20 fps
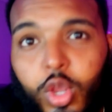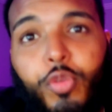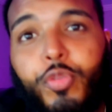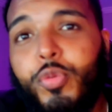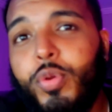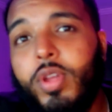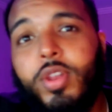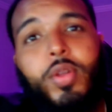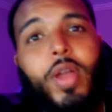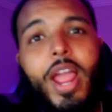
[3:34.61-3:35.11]
So
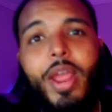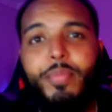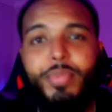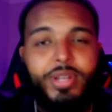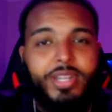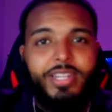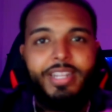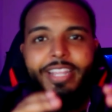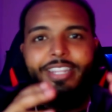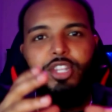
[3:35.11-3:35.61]
for real though, I
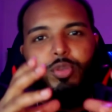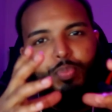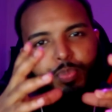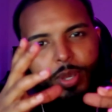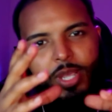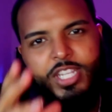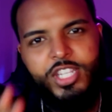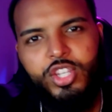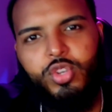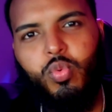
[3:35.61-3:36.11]
really like to
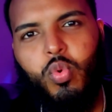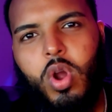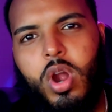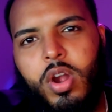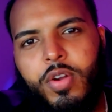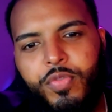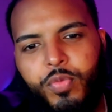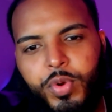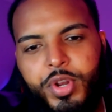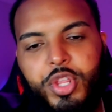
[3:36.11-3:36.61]
piss you
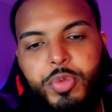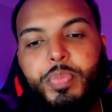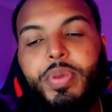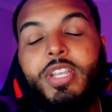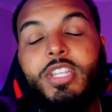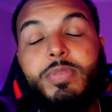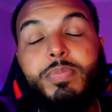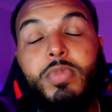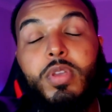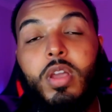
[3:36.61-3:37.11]
off when you
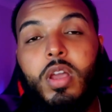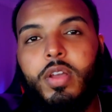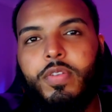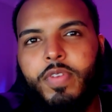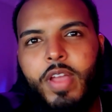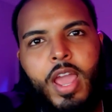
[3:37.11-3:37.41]
piss me off.